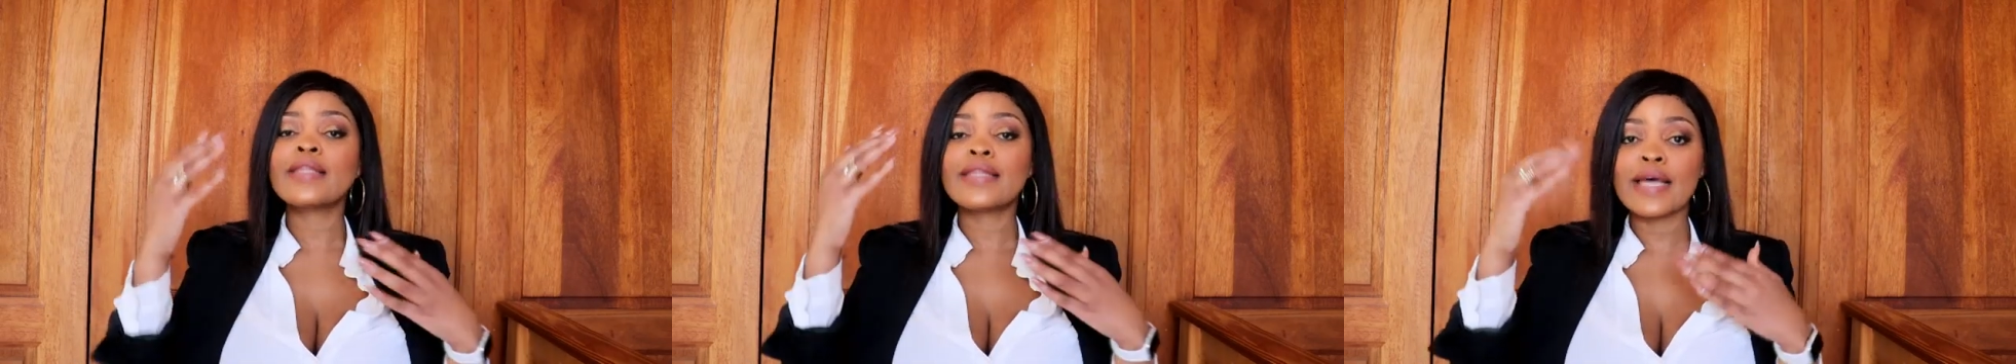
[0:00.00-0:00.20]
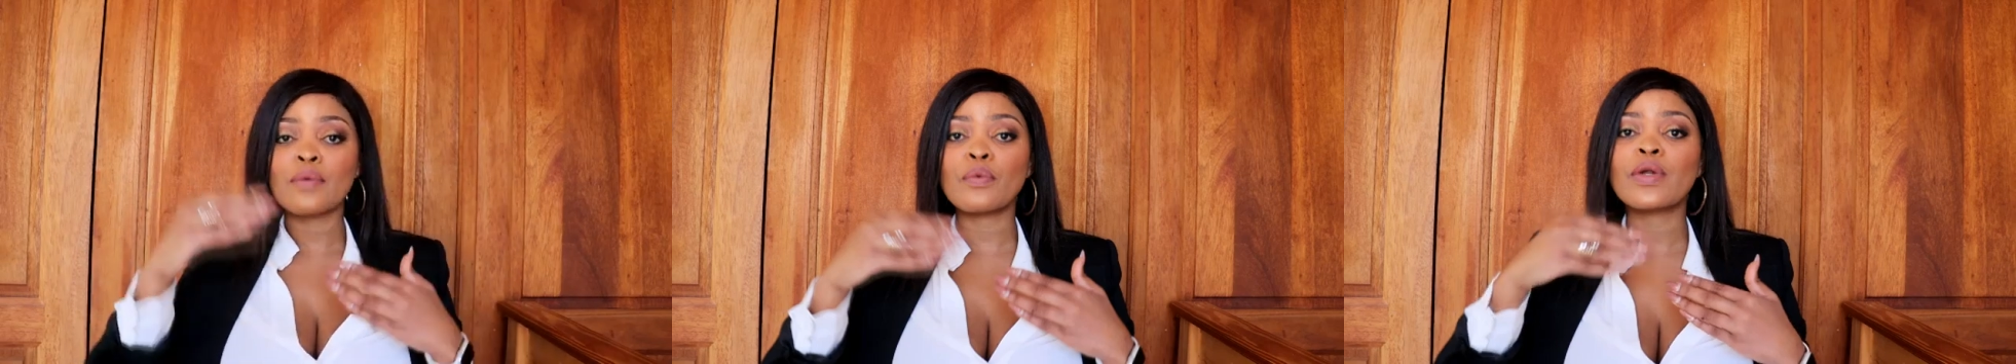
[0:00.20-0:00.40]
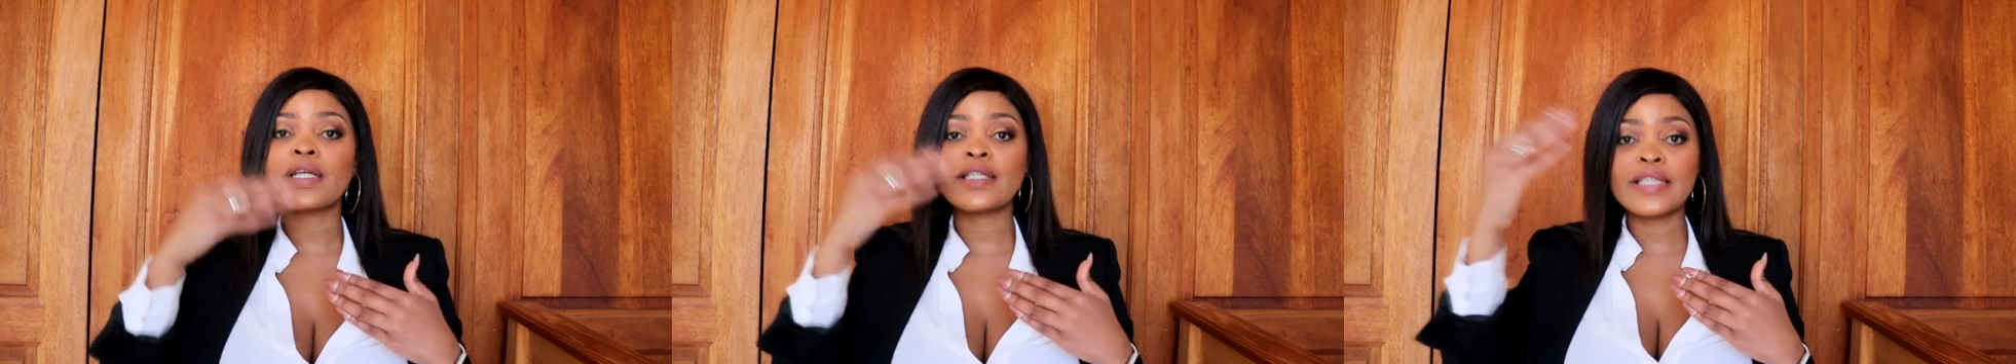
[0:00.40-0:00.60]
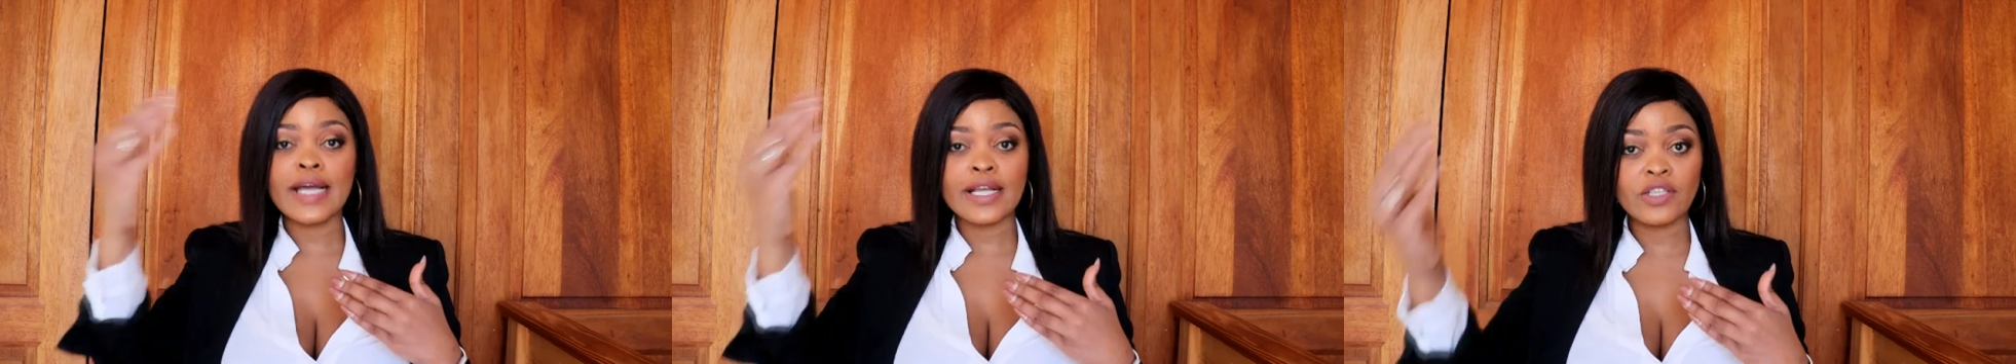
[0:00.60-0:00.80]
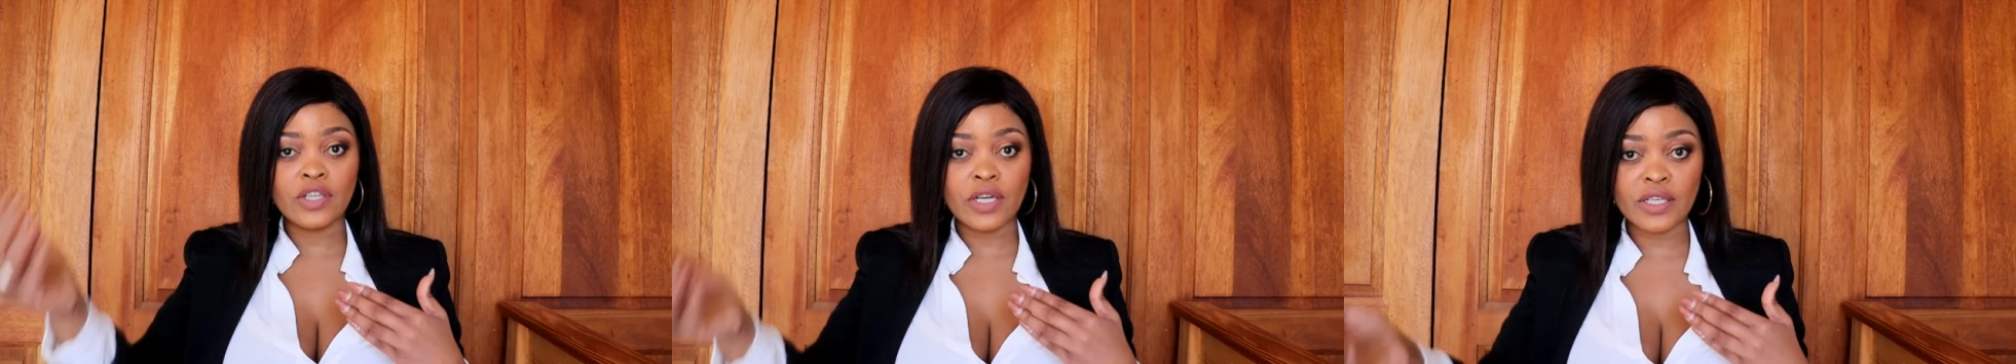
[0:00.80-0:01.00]
that will
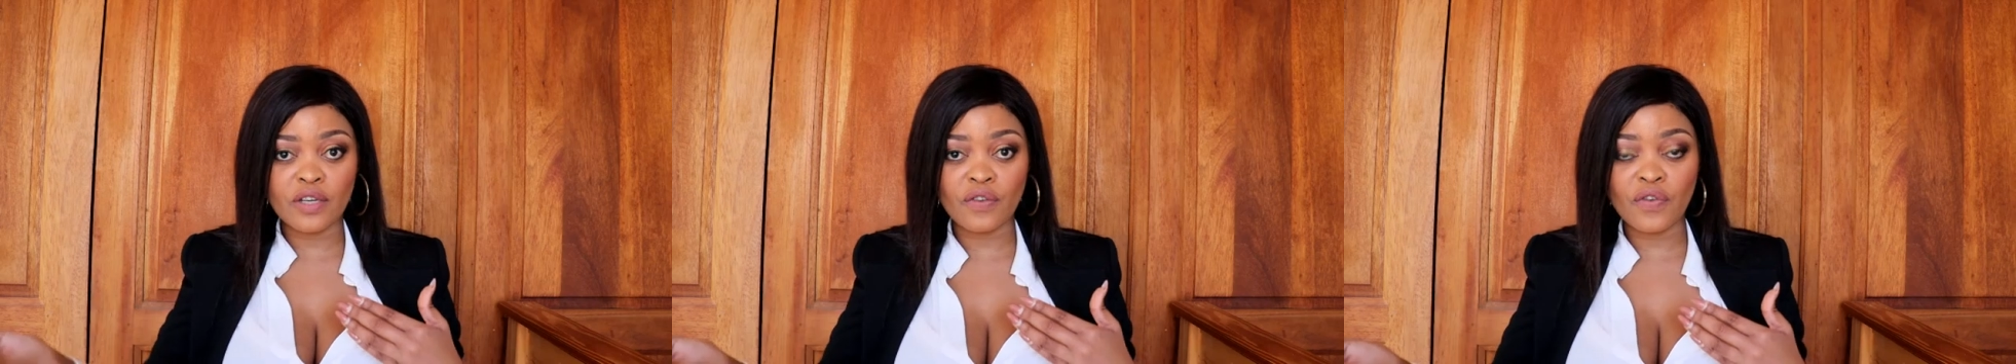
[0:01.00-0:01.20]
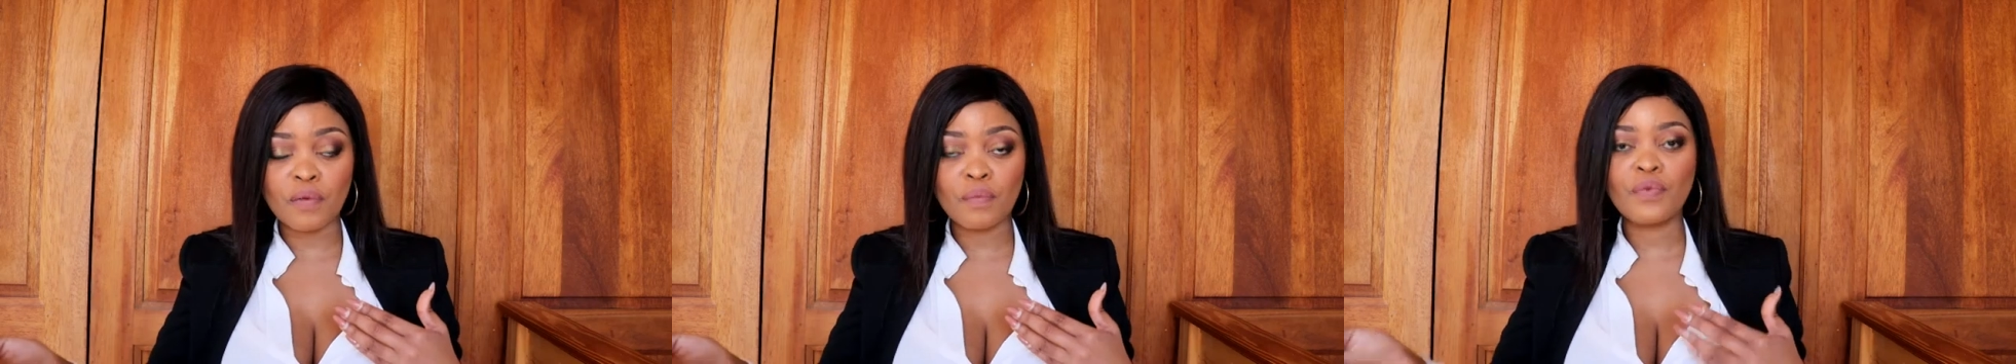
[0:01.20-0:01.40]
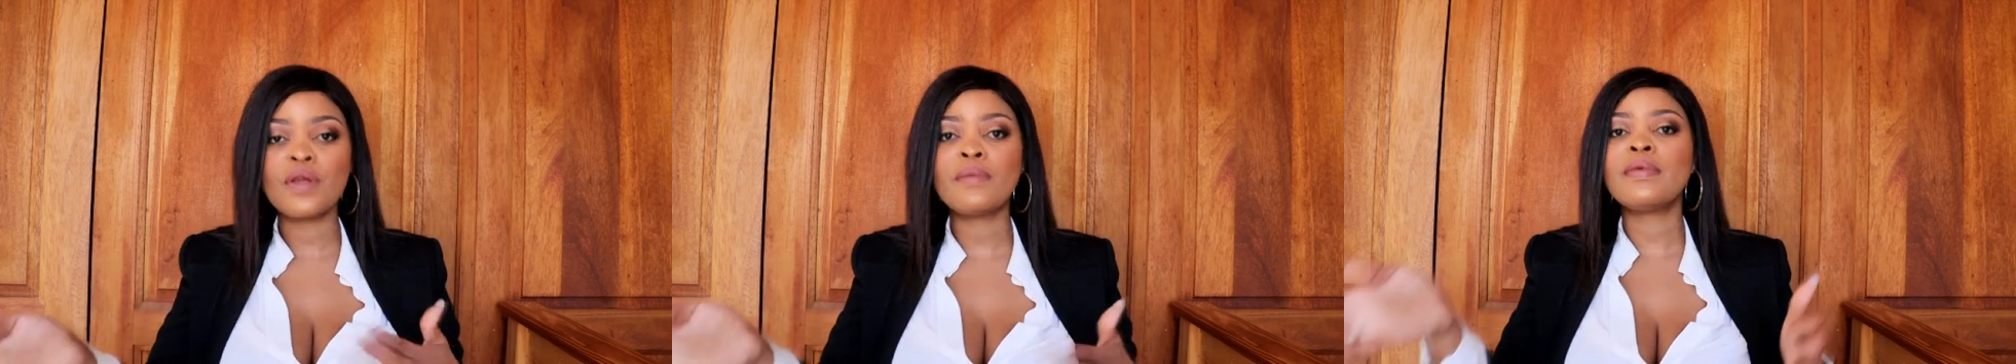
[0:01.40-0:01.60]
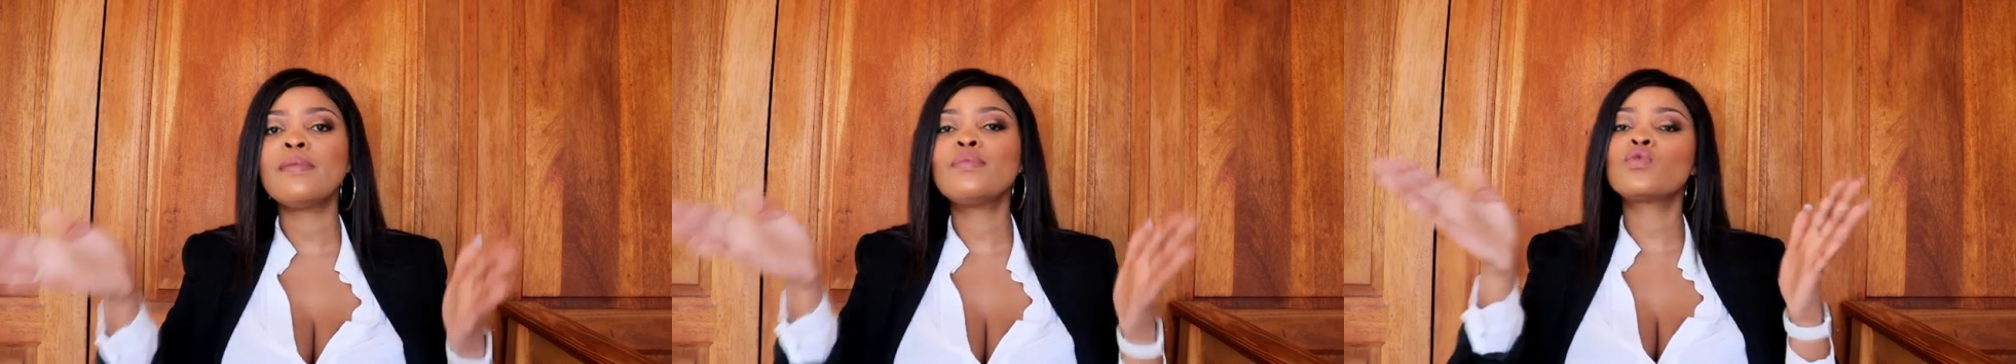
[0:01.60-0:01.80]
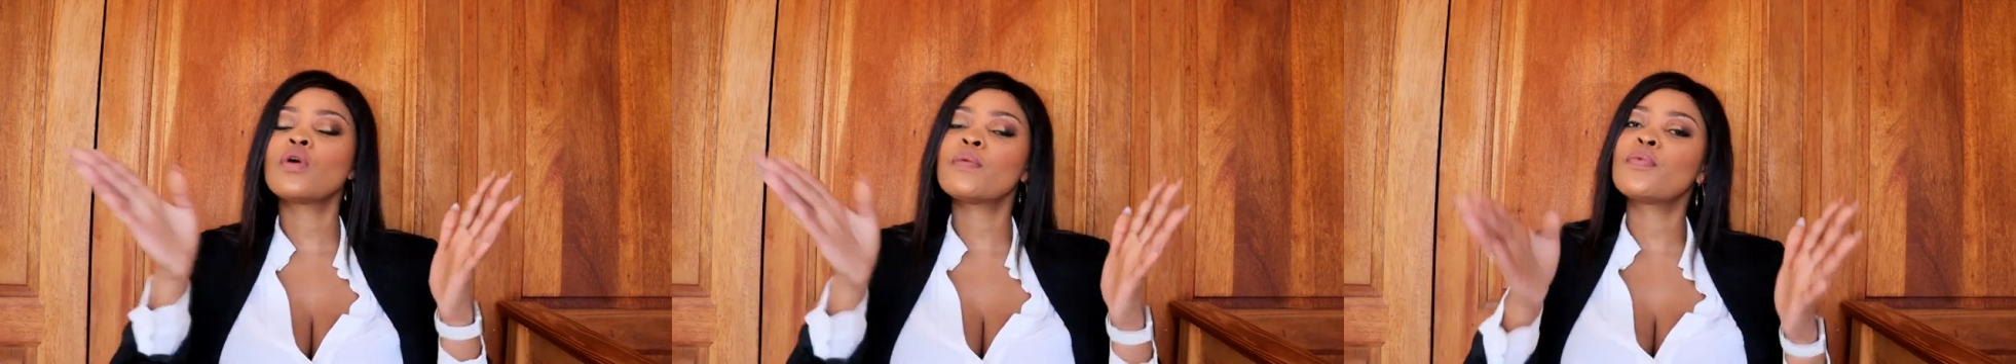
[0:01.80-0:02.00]
attach a different premium
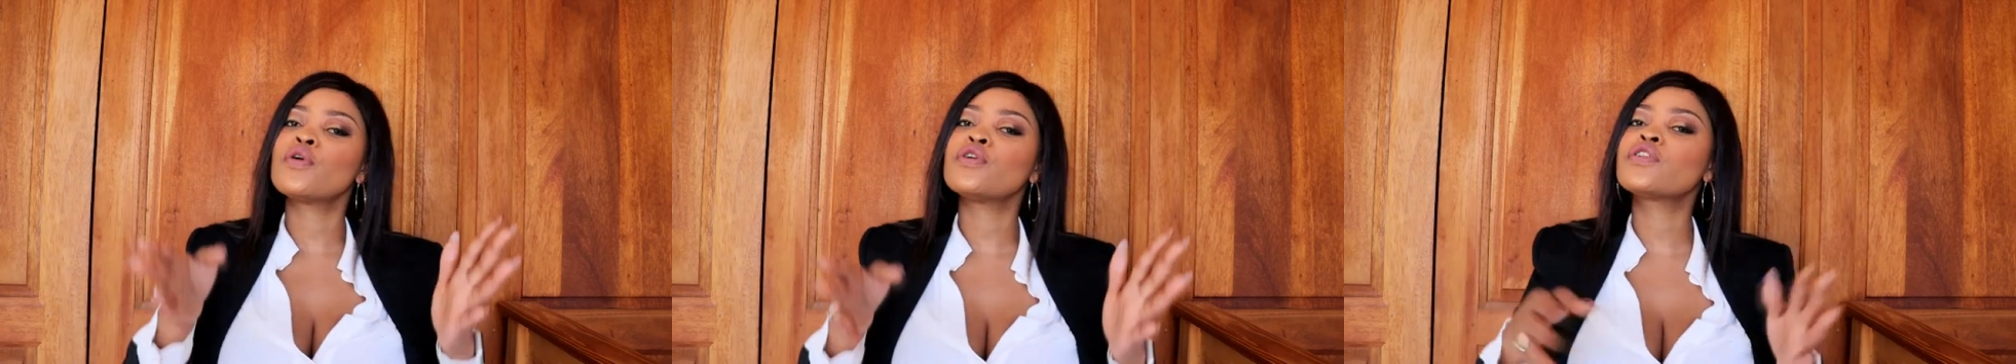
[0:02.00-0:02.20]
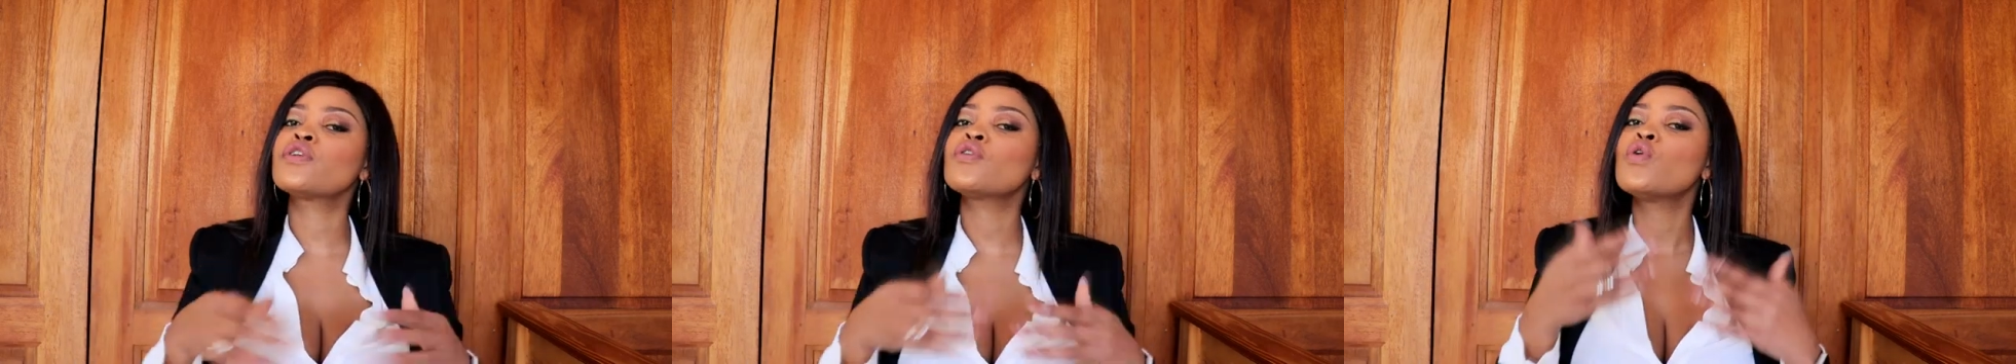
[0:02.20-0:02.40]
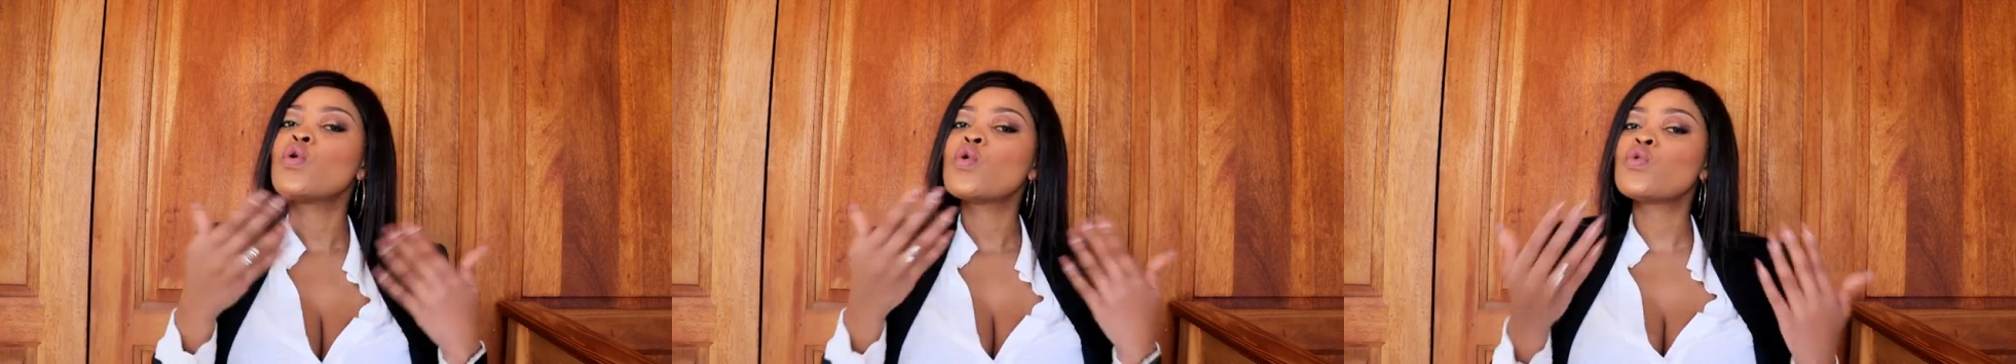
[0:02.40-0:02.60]
to a person